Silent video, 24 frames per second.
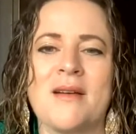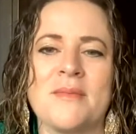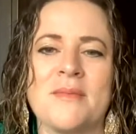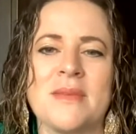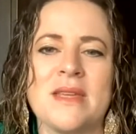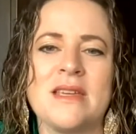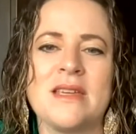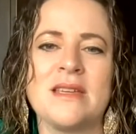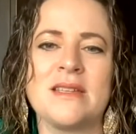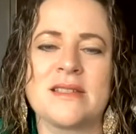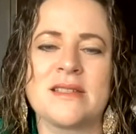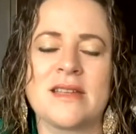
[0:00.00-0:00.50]

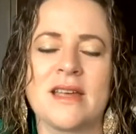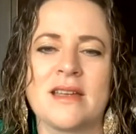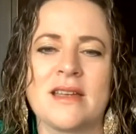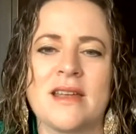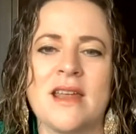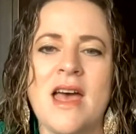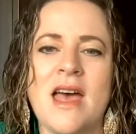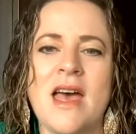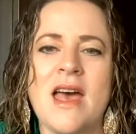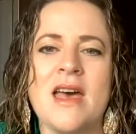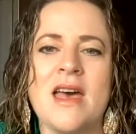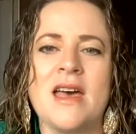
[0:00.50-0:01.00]
He said,
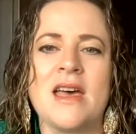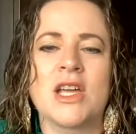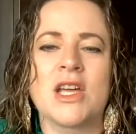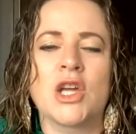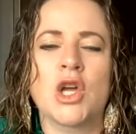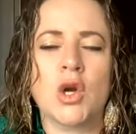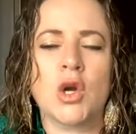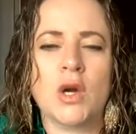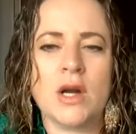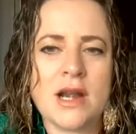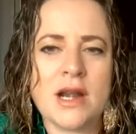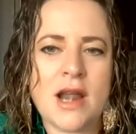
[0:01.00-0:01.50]

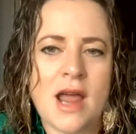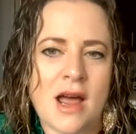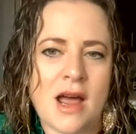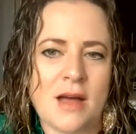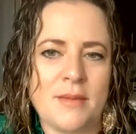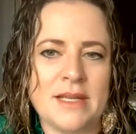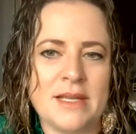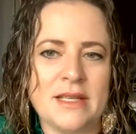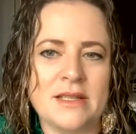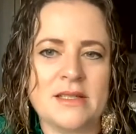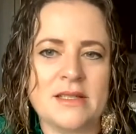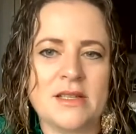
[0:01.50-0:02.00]
current
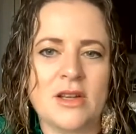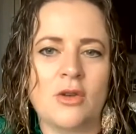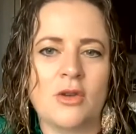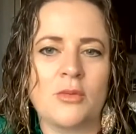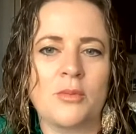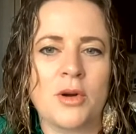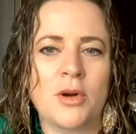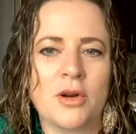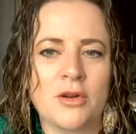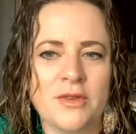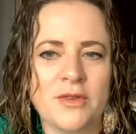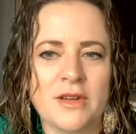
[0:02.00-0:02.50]
habits are
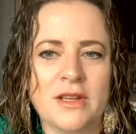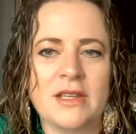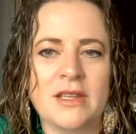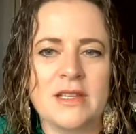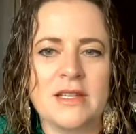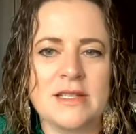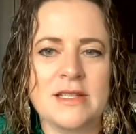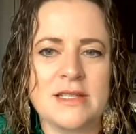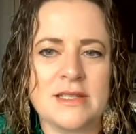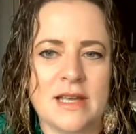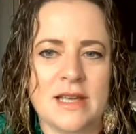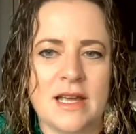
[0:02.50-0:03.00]
perfectly
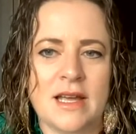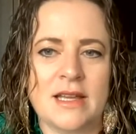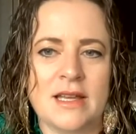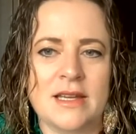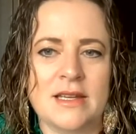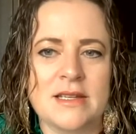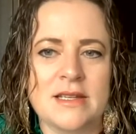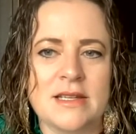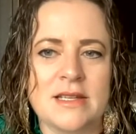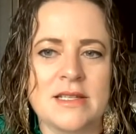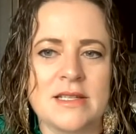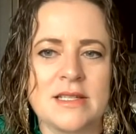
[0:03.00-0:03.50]

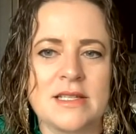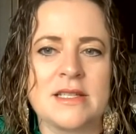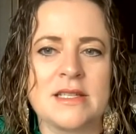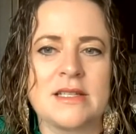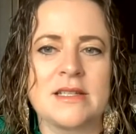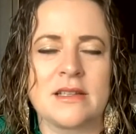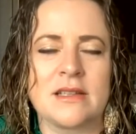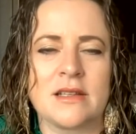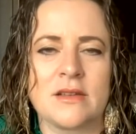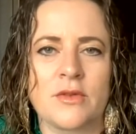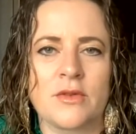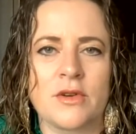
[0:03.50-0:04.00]
designed to
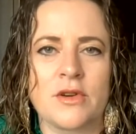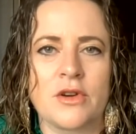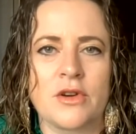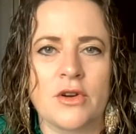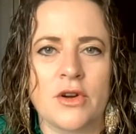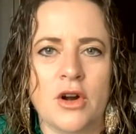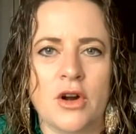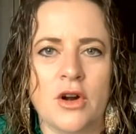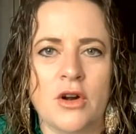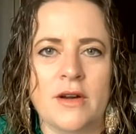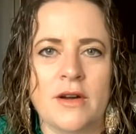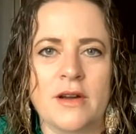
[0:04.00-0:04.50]
deliver your
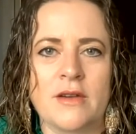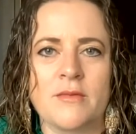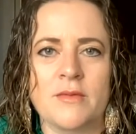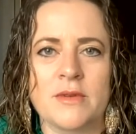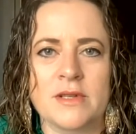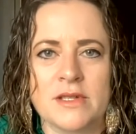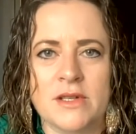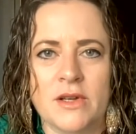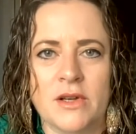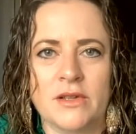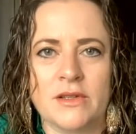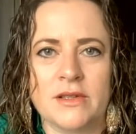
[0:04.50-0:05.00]
current
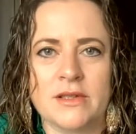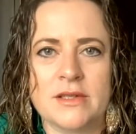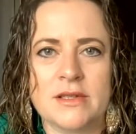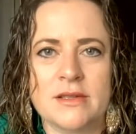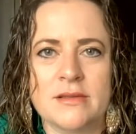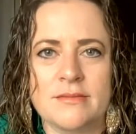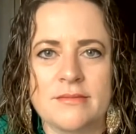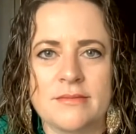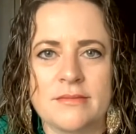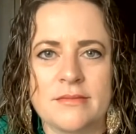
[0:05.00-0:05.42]
results.